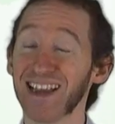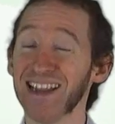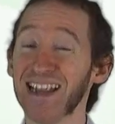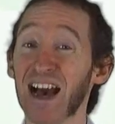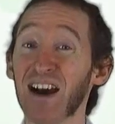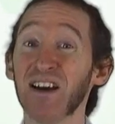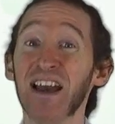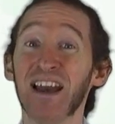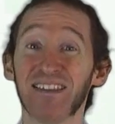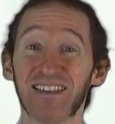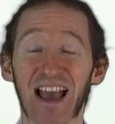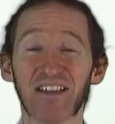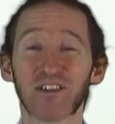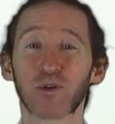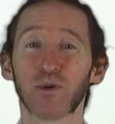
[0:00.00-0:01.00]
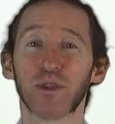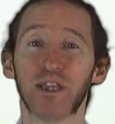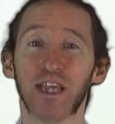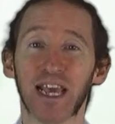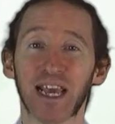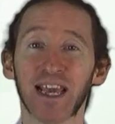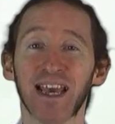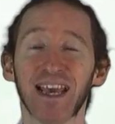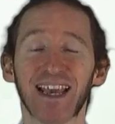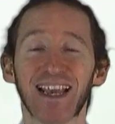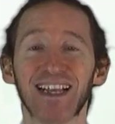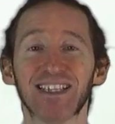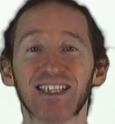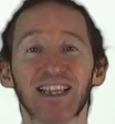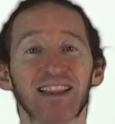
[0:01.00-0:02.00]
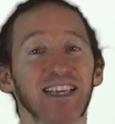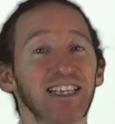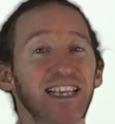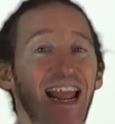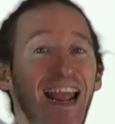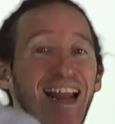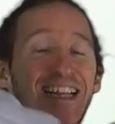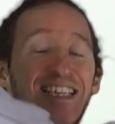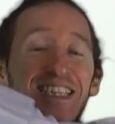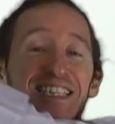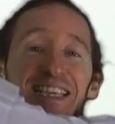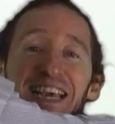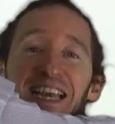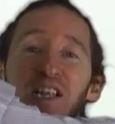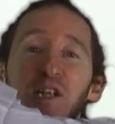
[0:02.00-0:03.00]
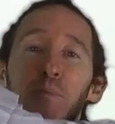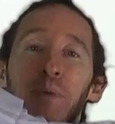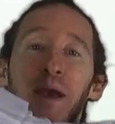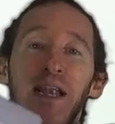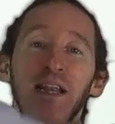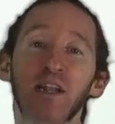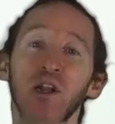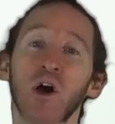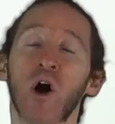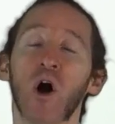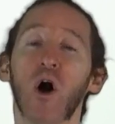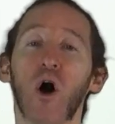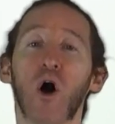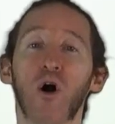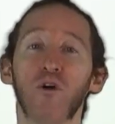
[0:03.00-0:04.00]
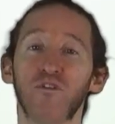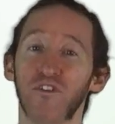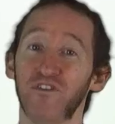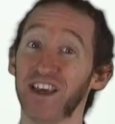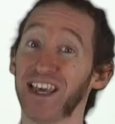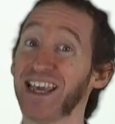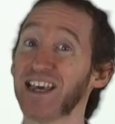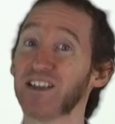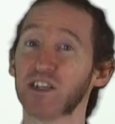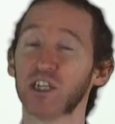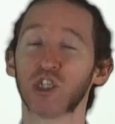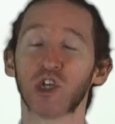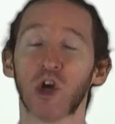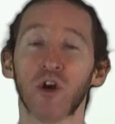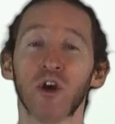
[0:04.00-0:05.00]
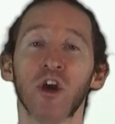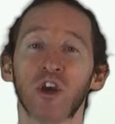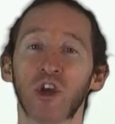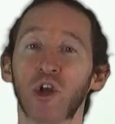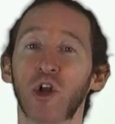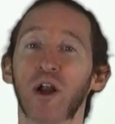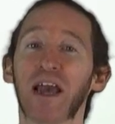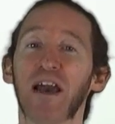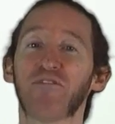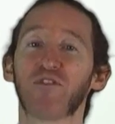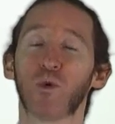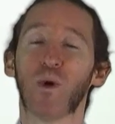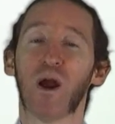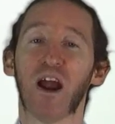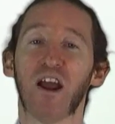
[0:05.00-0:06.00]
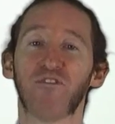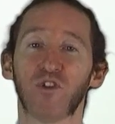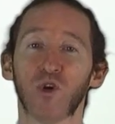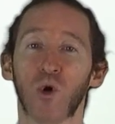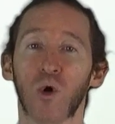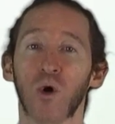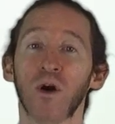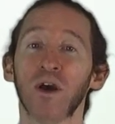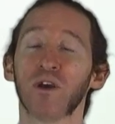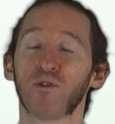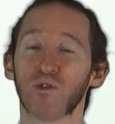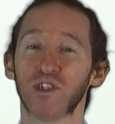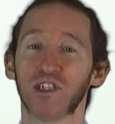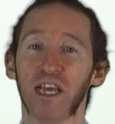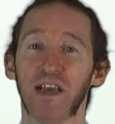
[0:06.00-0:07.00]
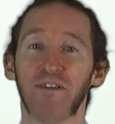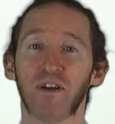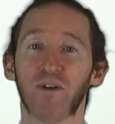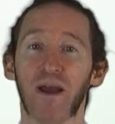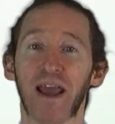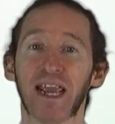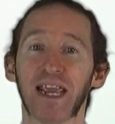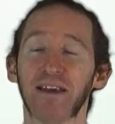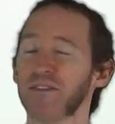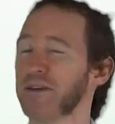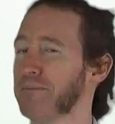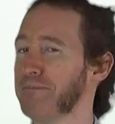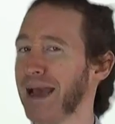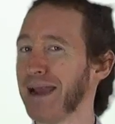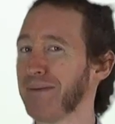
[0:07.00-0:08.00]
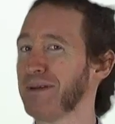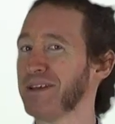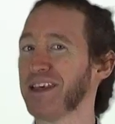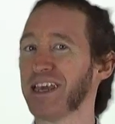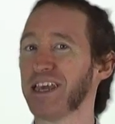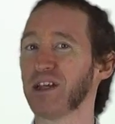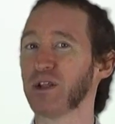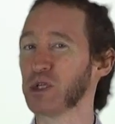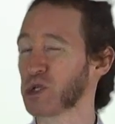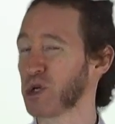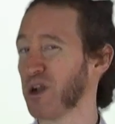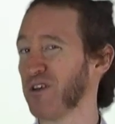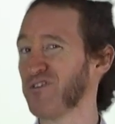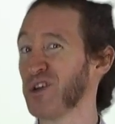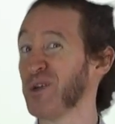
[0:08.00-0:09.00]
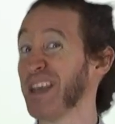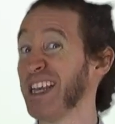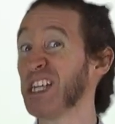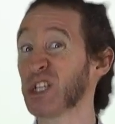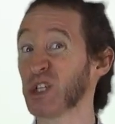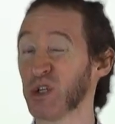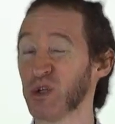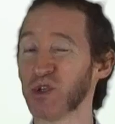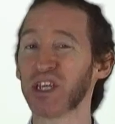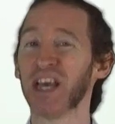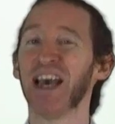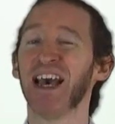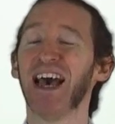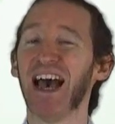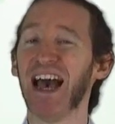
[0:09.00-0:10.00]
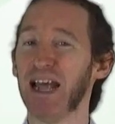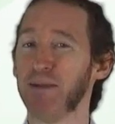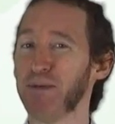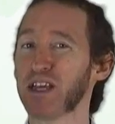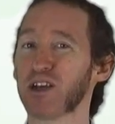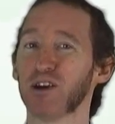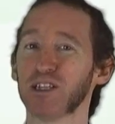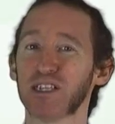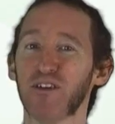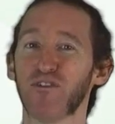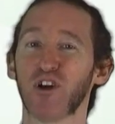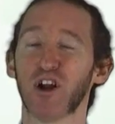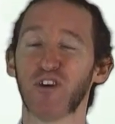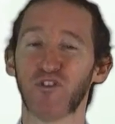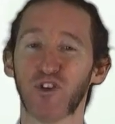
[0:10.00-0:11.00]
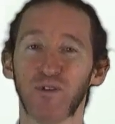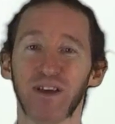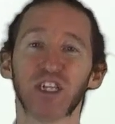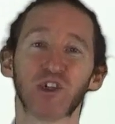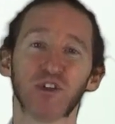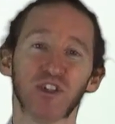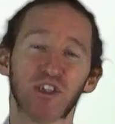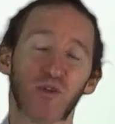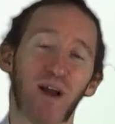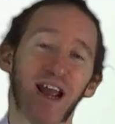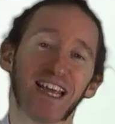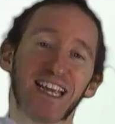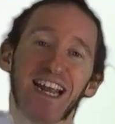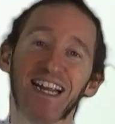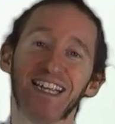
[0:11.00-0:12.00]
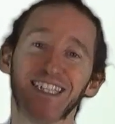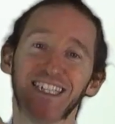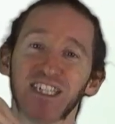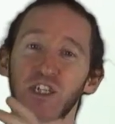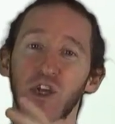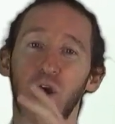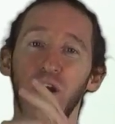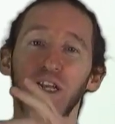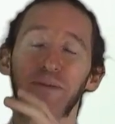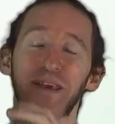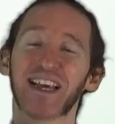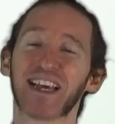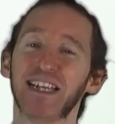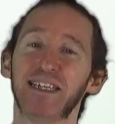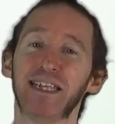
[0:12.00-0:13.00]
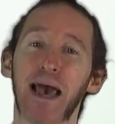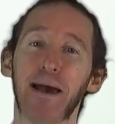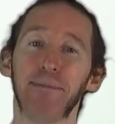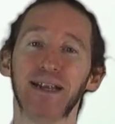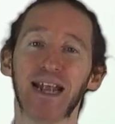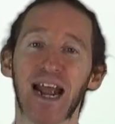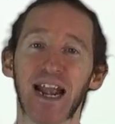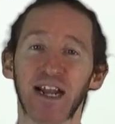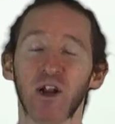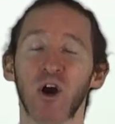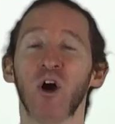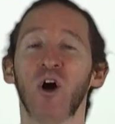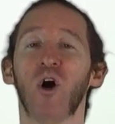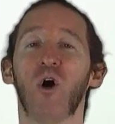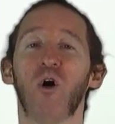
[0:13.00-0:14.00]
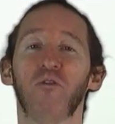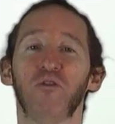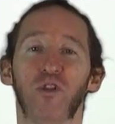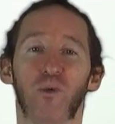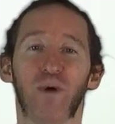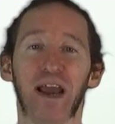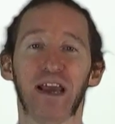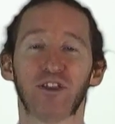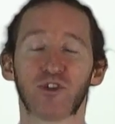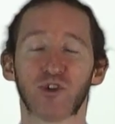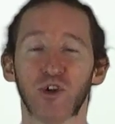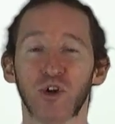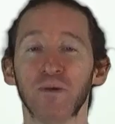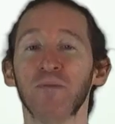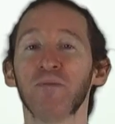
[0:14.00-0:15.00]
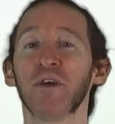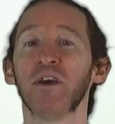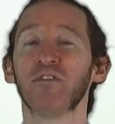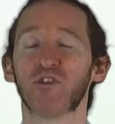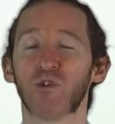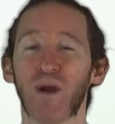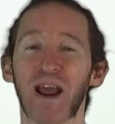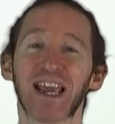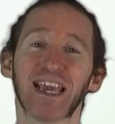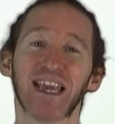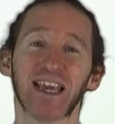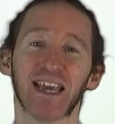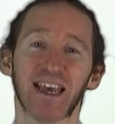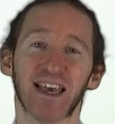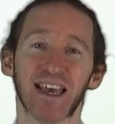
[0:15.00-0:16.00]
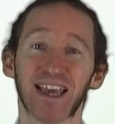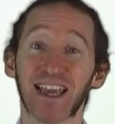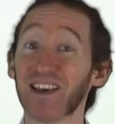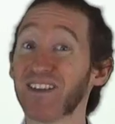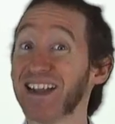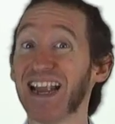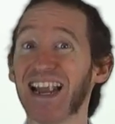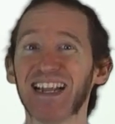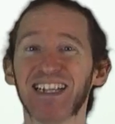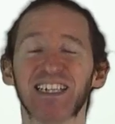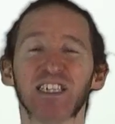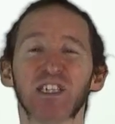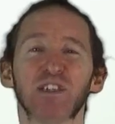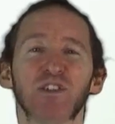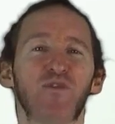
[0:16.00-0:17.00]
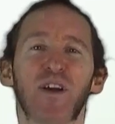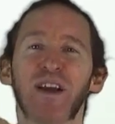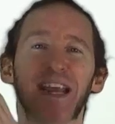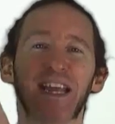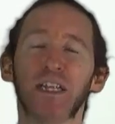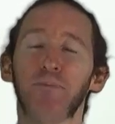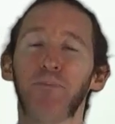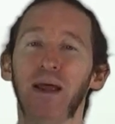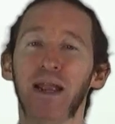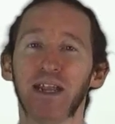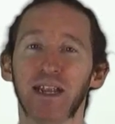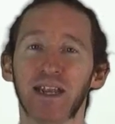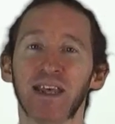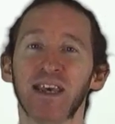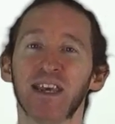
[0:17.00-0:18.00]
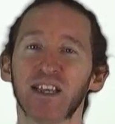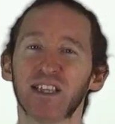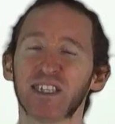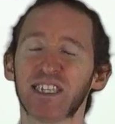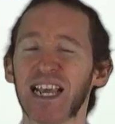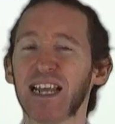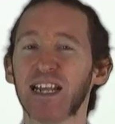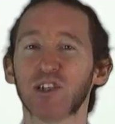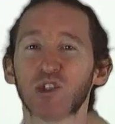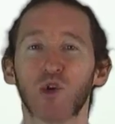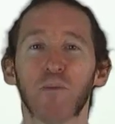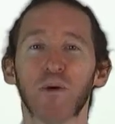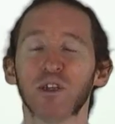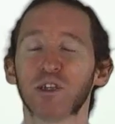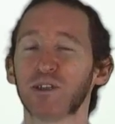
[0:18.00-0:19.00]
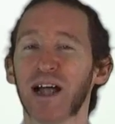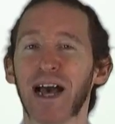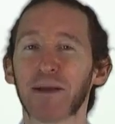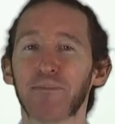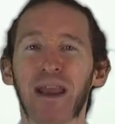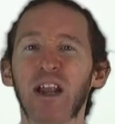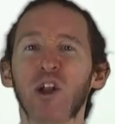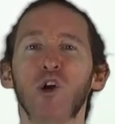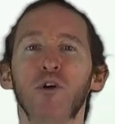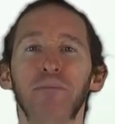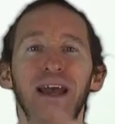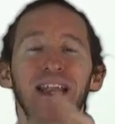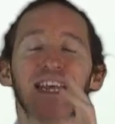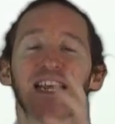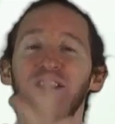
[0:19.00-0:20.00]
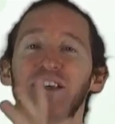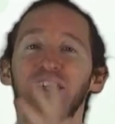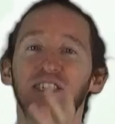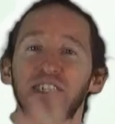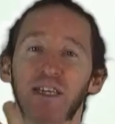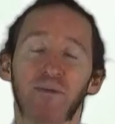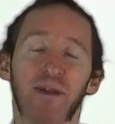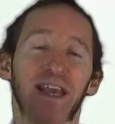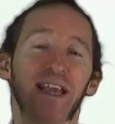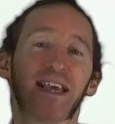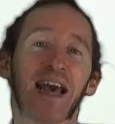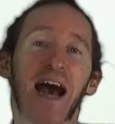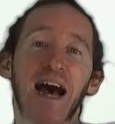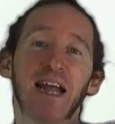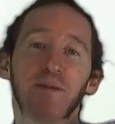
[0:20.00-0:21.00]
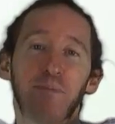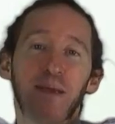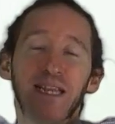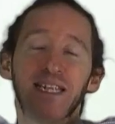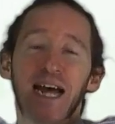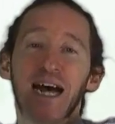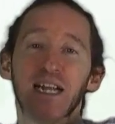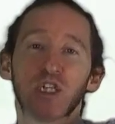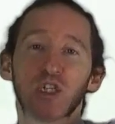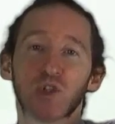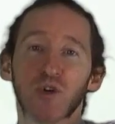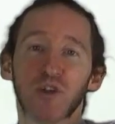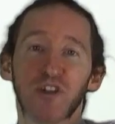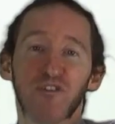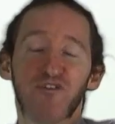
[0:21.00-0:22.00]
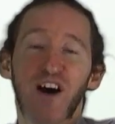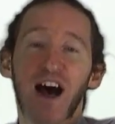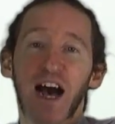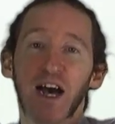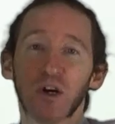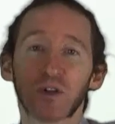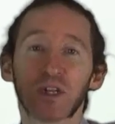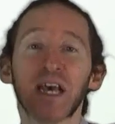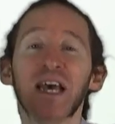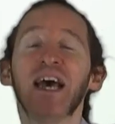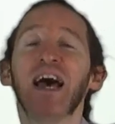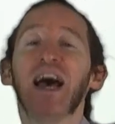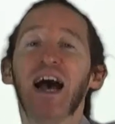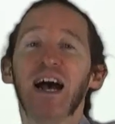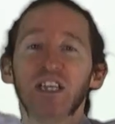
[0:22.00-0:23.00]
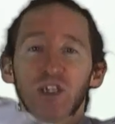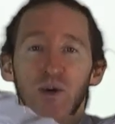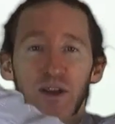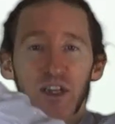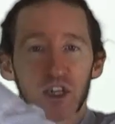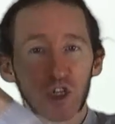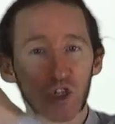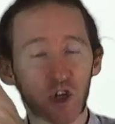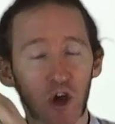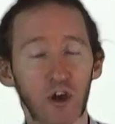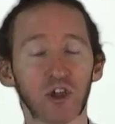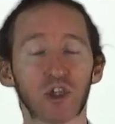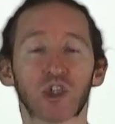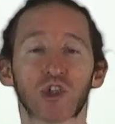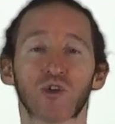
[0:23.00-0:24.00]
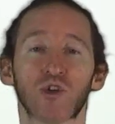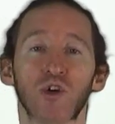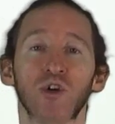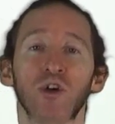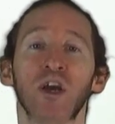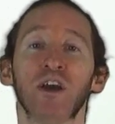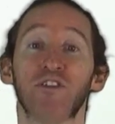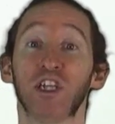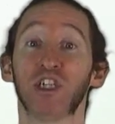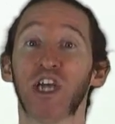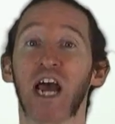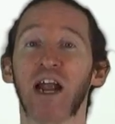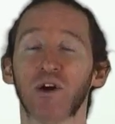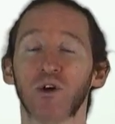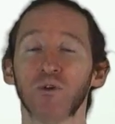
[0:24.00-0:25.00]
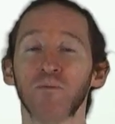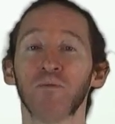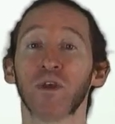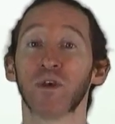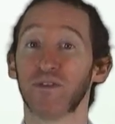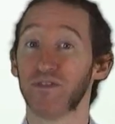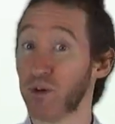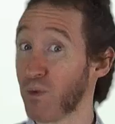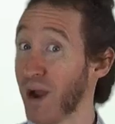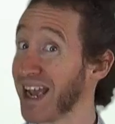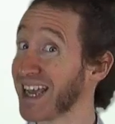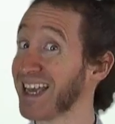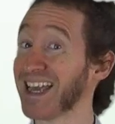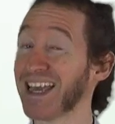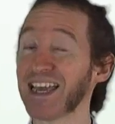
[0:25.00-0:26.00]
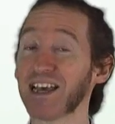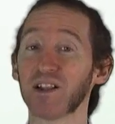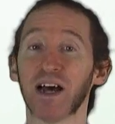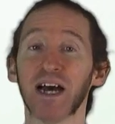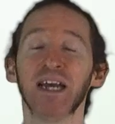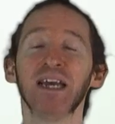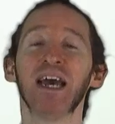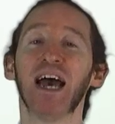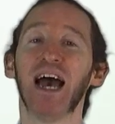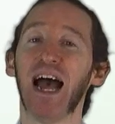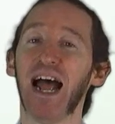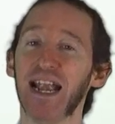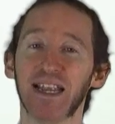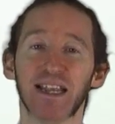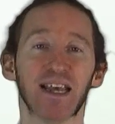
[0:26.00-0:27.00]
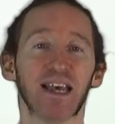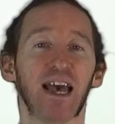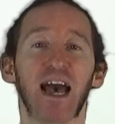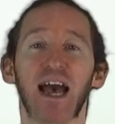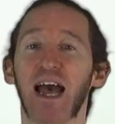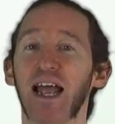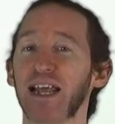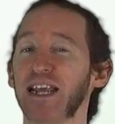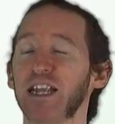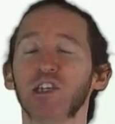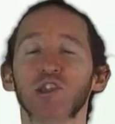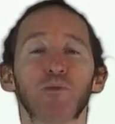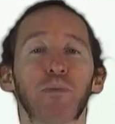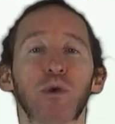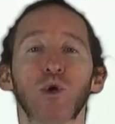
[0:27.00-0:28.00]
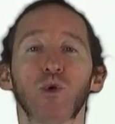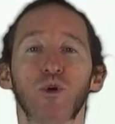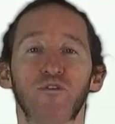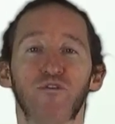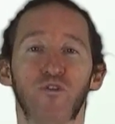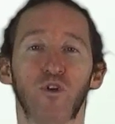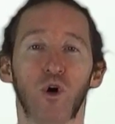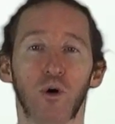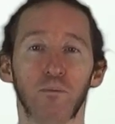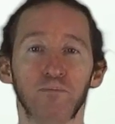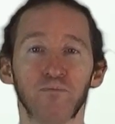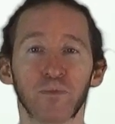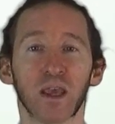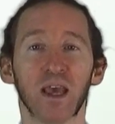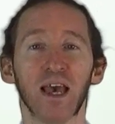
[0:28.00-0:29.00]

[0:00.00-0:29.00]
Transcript: Now, the other good thing is that this energy is independent of the healer, so you don't have to worry if you're receiving Reiki that maybe the healer's got a few issues, and because they've got a few issues, the Reiki energy is going to be contaminated on the way through. The Reiki healing energy is very independent. See it as almost like being hermetically sealed. It can't be touched or defiled, and so it just goes through the channel, the Reiki healer, and in its pure form.